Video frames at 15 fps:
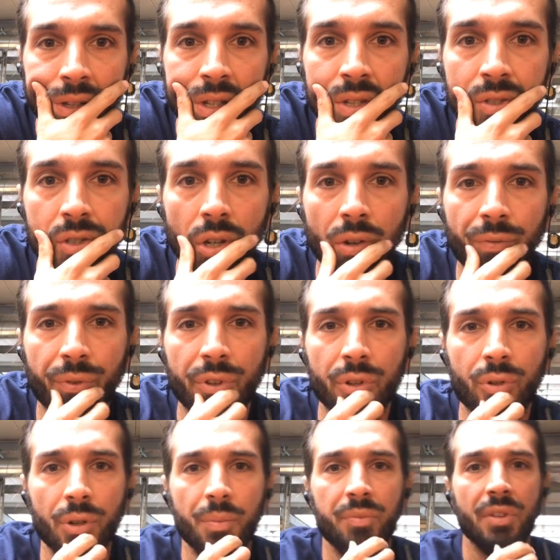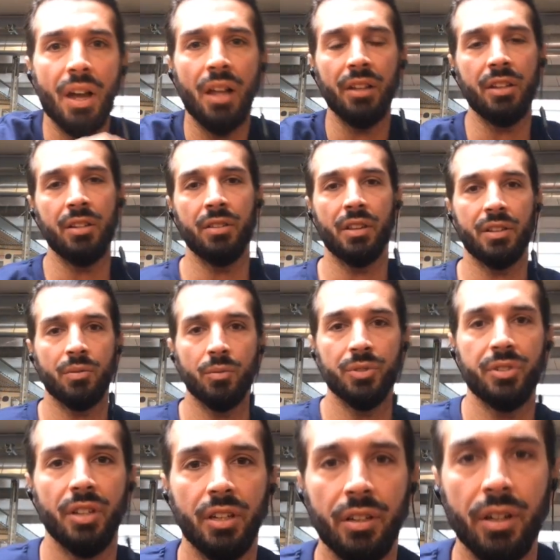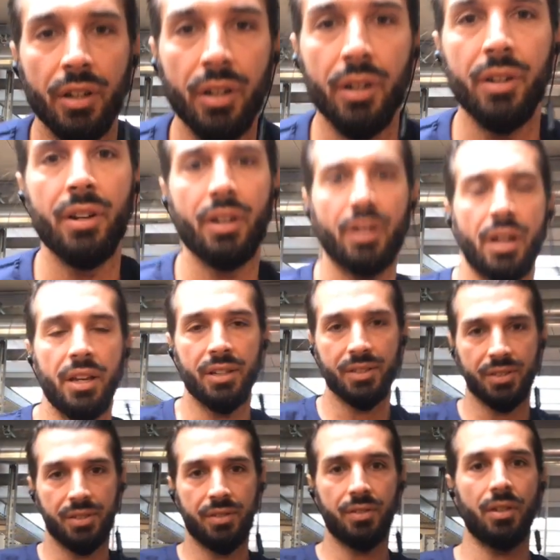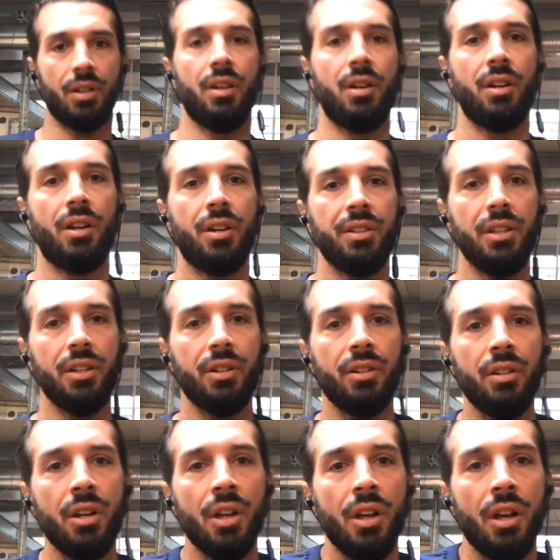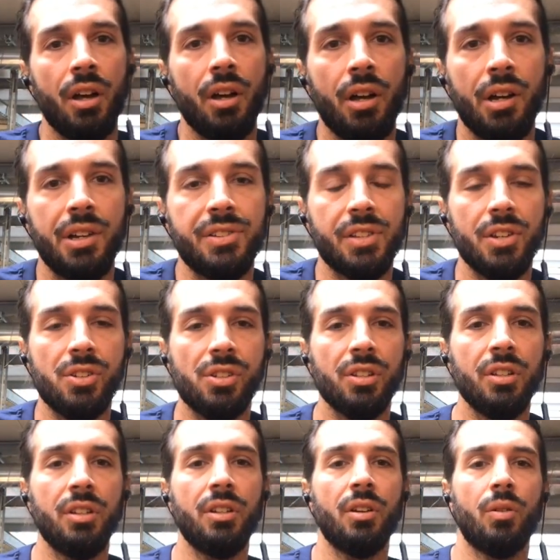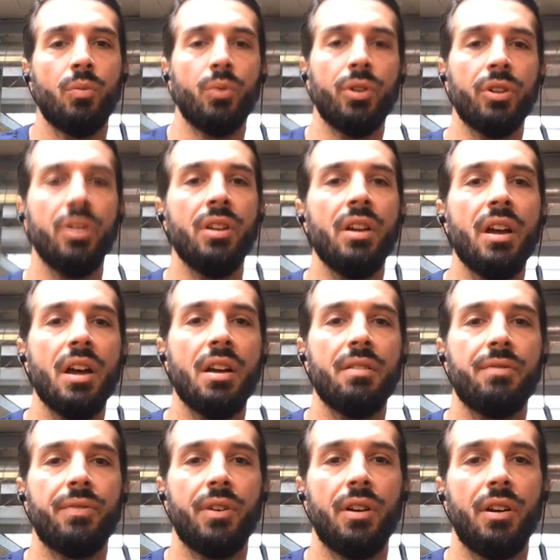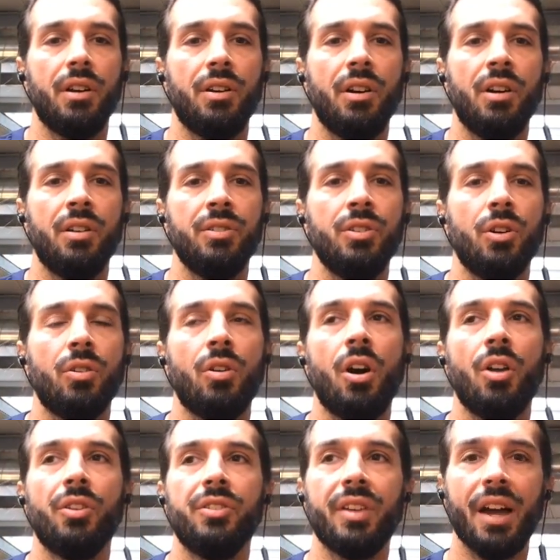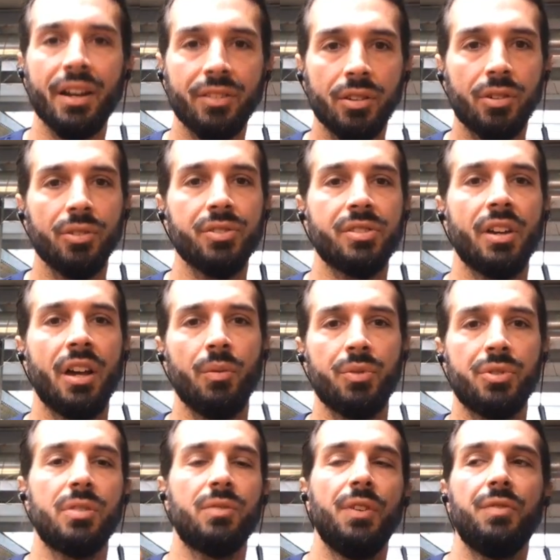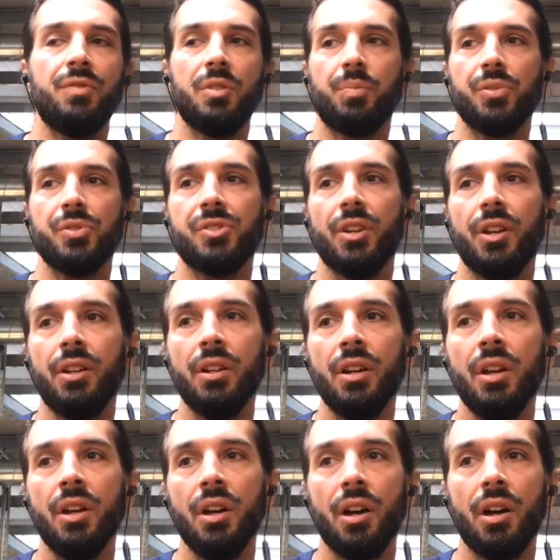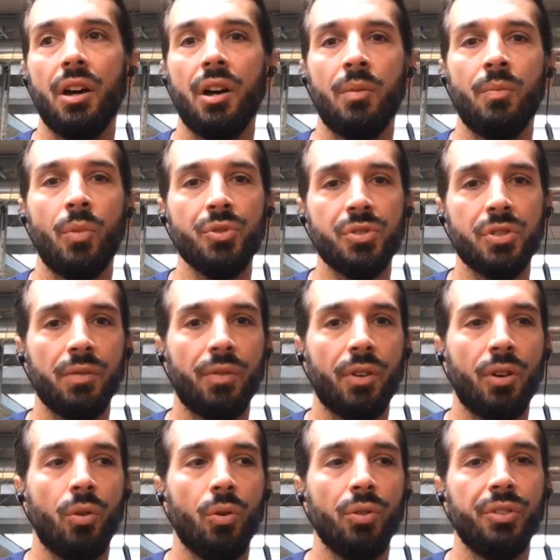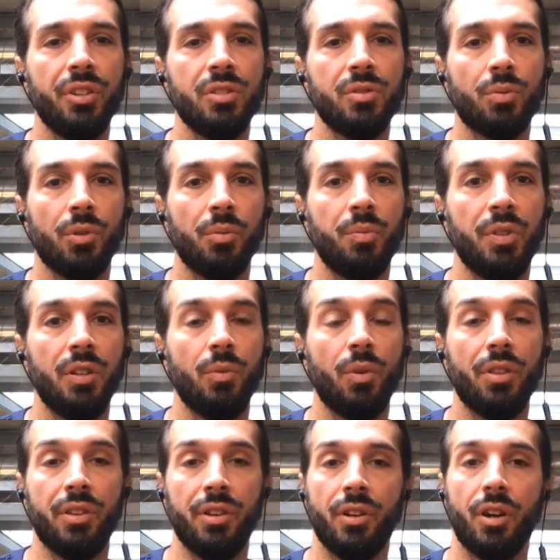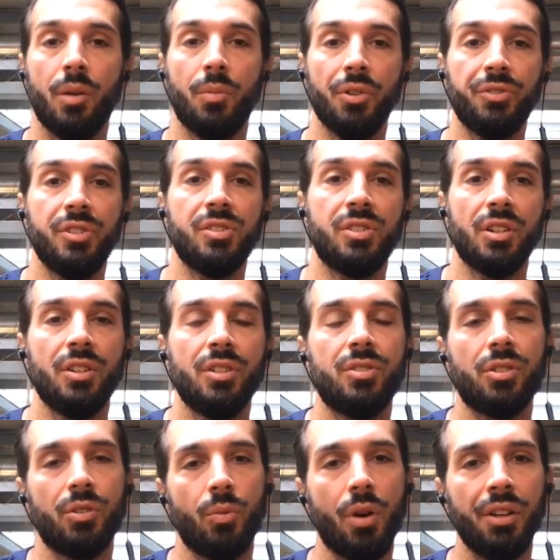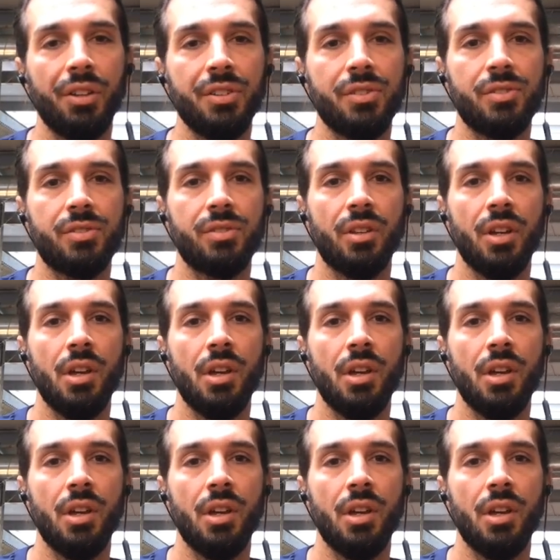So for the Cryptalian that will take care next year, essentially we're gonna have on the tactical side, which is 50%, most of our holdings will be within our multi-signature wallets